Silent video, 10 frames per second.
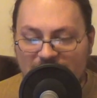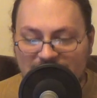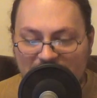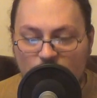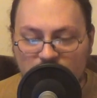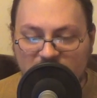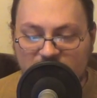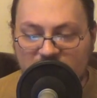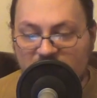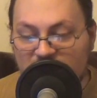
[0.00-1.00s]
and out
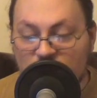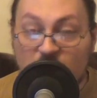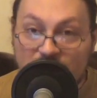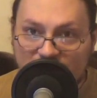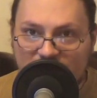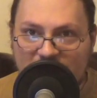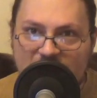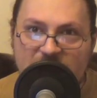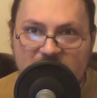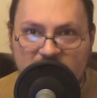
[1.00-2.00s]
of touch
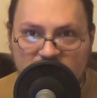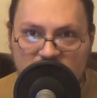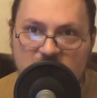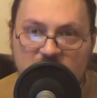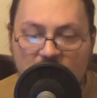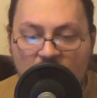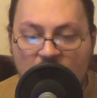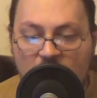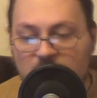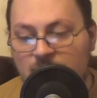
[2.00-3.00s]
they indeed
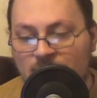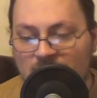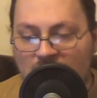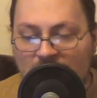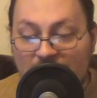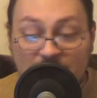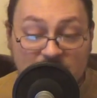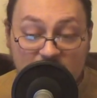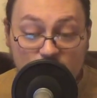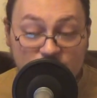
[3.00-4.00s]
are. And
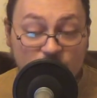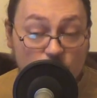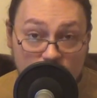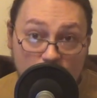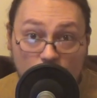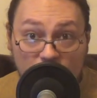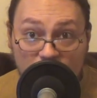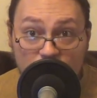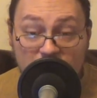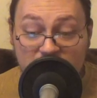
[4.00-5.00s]
this goes for all
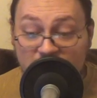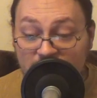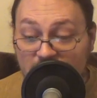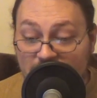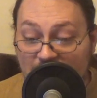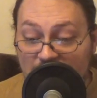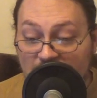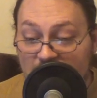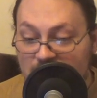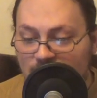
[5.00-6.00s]
three of the
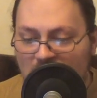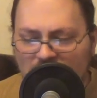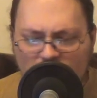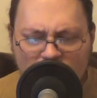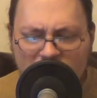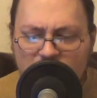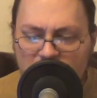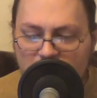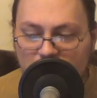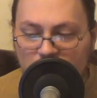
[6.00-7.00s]
candidates. There are many
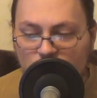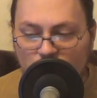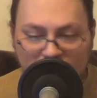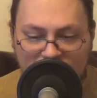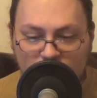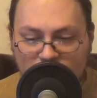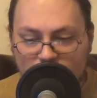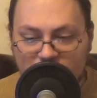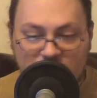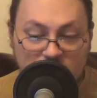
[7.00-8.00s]
people who will vote
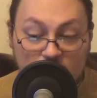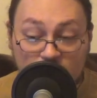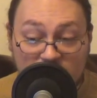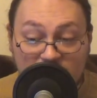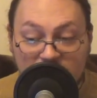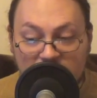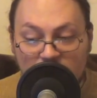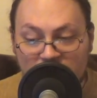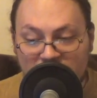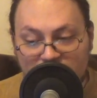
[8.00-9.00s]
for Fillon, even
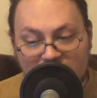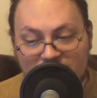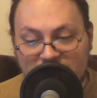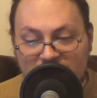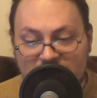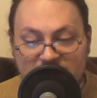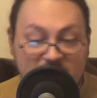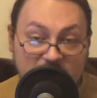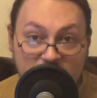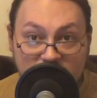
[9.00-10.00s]
though in the public they
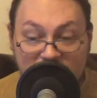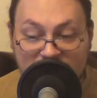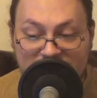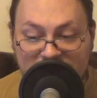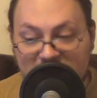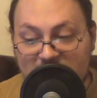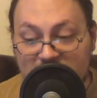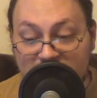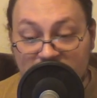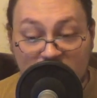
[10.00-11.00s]
say they're not
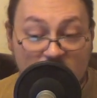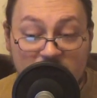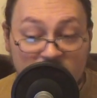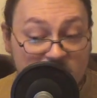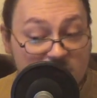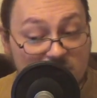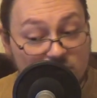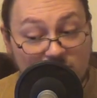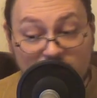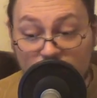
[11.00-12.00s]
decided. There are many people who
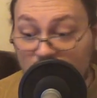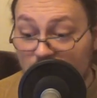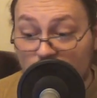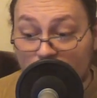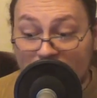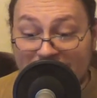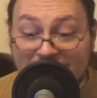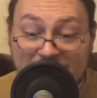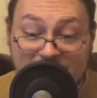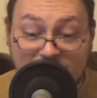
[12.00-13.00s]
will vote for Le Pen,
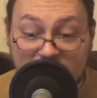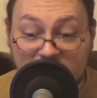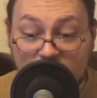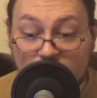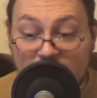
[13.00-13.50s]
even though